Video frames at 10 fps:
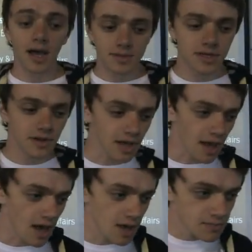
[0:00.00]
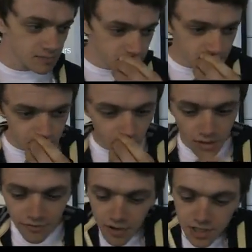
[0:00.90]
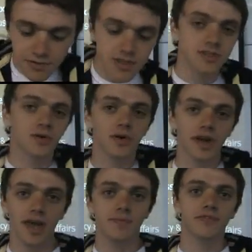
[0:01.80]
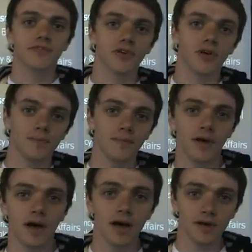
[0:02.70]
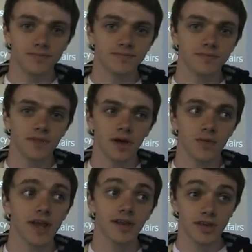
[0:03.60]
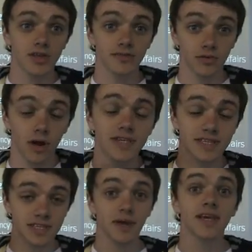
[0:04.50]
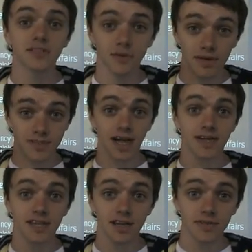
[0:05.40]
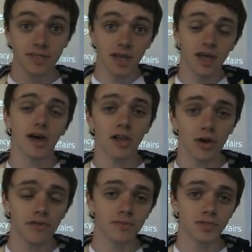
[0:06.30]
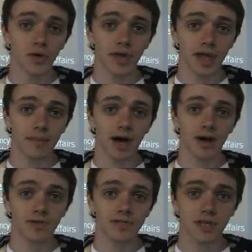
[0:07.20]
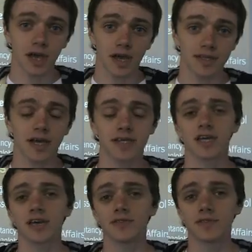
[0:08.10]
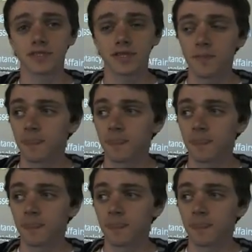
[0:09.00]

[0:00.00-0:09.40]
Absolutely. Well, the focus for this talk came from a recognition of a rising debate around tax havens. A lot of them talking about tax havens